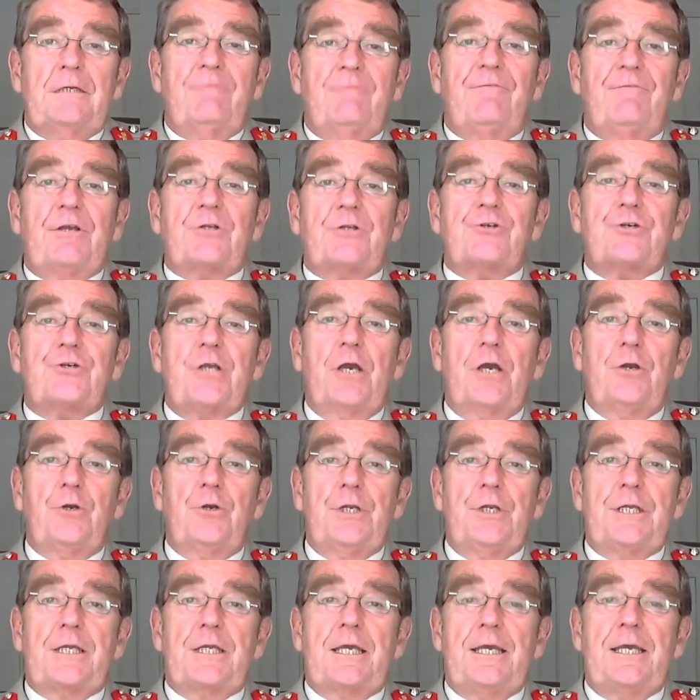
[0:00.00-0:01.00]
Victory
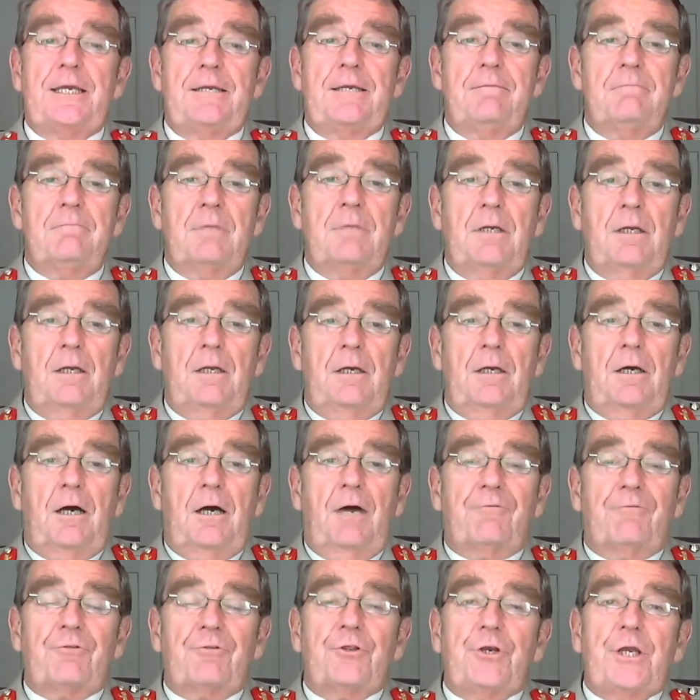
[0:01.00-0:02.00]
only came
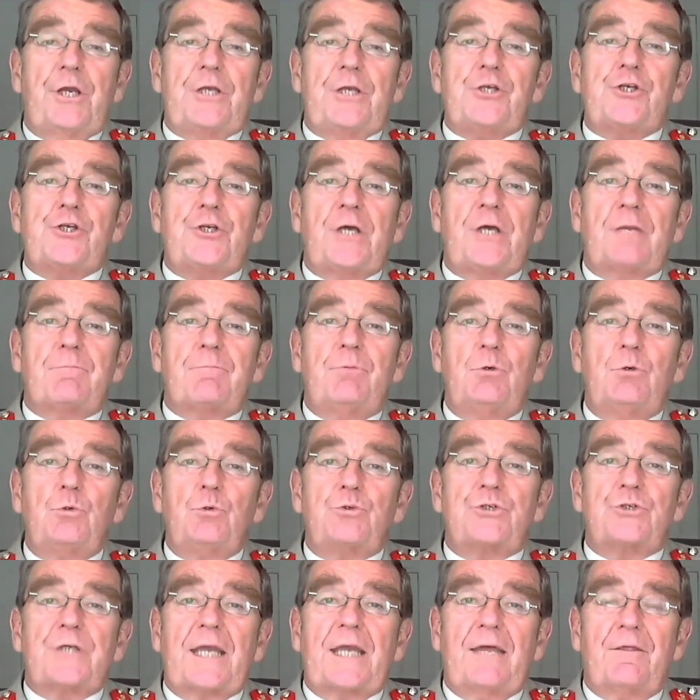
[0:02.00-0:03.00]
after the nation had pulled
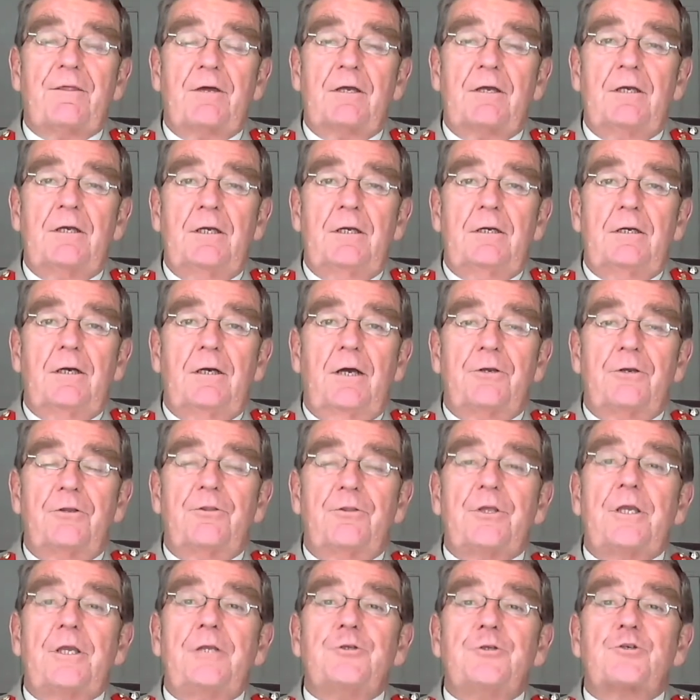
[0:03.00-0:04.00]
together under
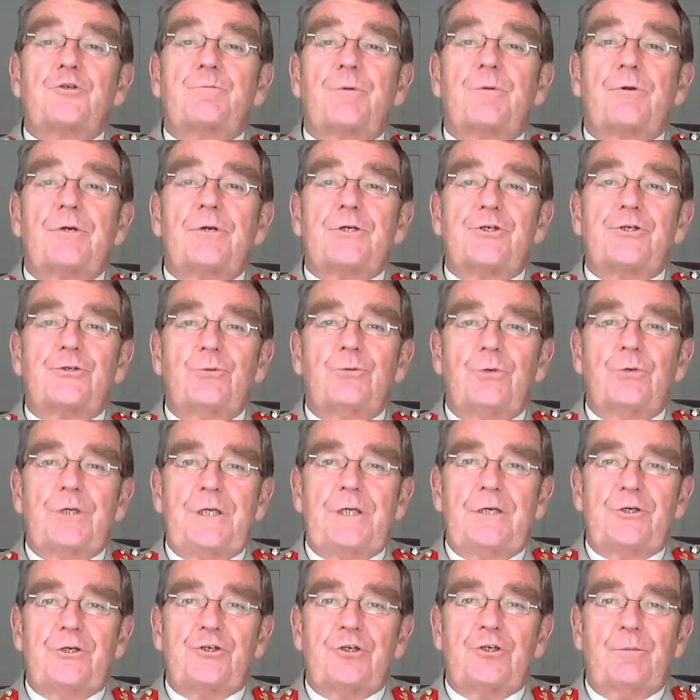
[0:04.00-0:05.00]
the inspirational
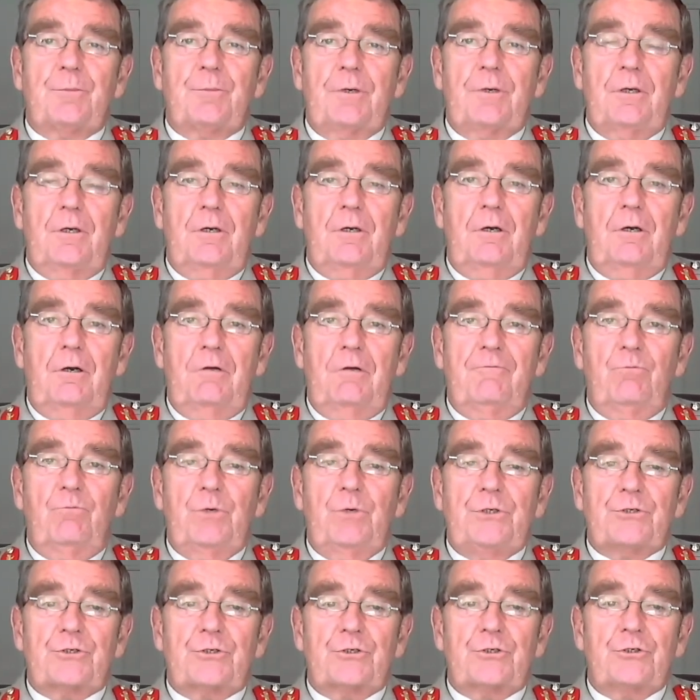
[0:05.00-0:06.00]
leadership of
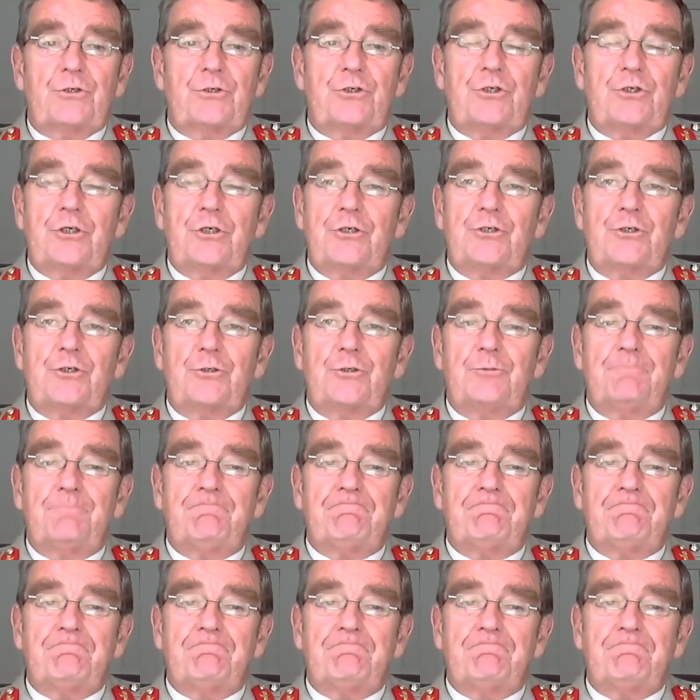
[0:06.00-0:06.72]
Winston Churchill.